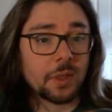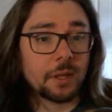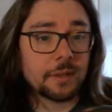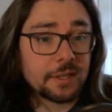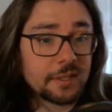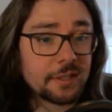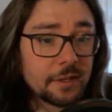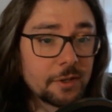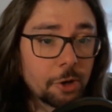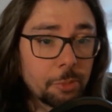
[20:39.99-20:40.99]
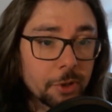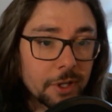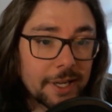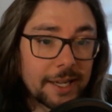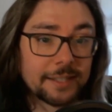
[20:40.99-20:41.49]
This is
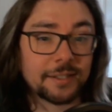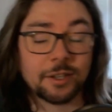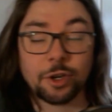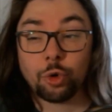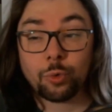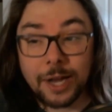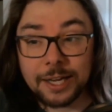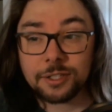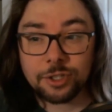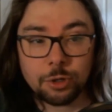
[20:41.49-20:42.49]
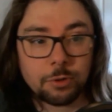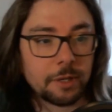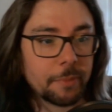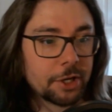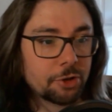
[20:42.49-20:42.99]
interpreted as the correct tuning
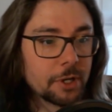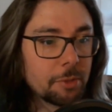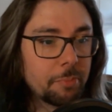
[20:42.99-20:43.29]
metric